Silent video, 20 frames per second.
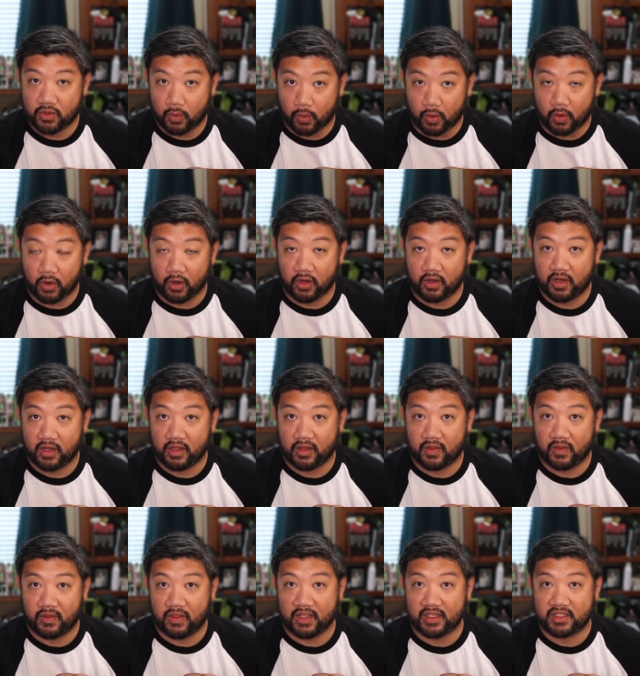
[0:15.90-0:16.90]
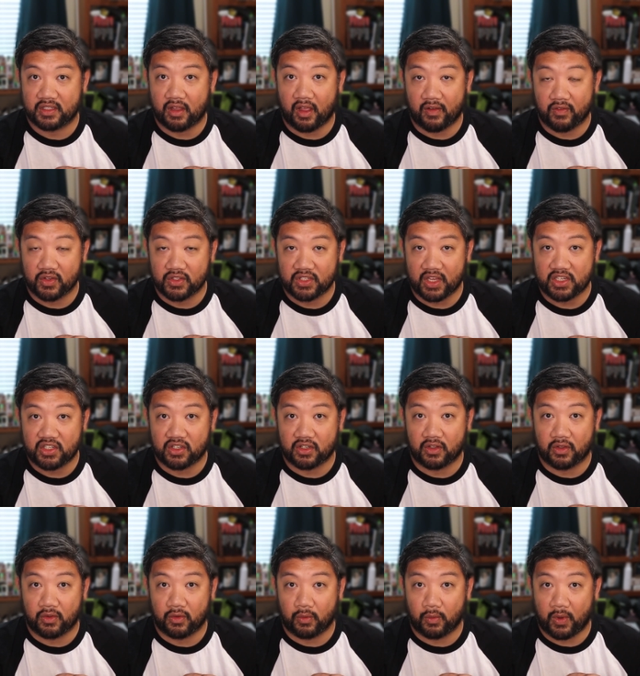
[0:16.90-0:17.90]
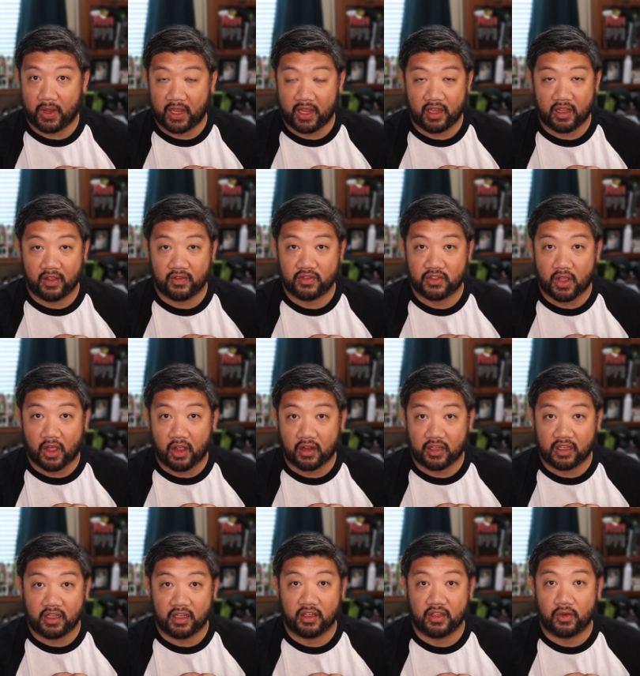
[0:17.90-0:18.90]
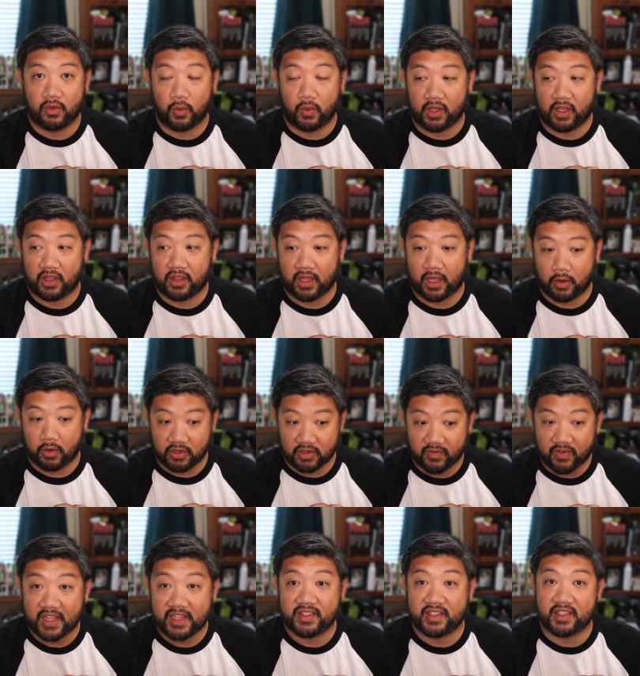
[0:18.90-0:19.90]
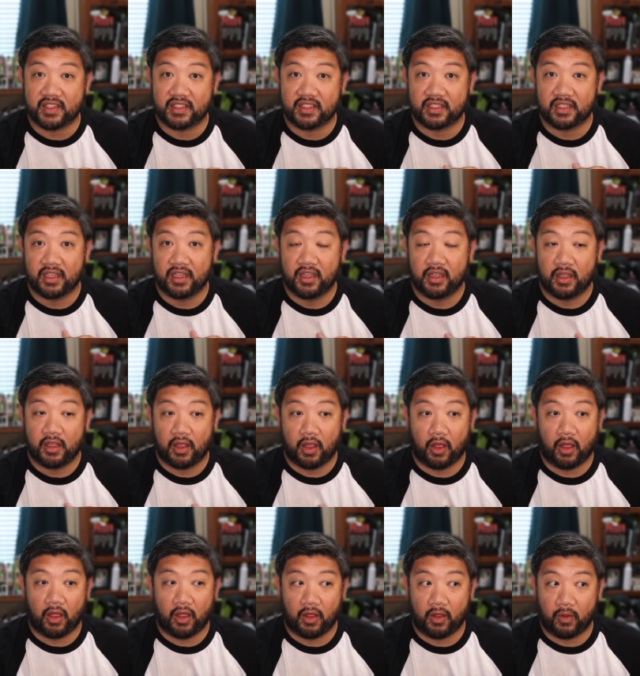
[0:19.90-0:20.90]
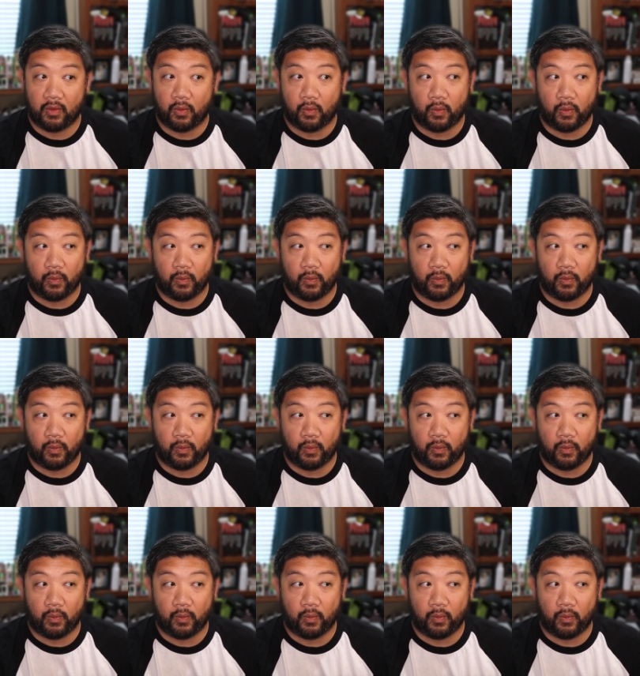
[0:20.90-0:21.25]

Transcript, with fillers: toward this conversational way of talking with our devices. Uh,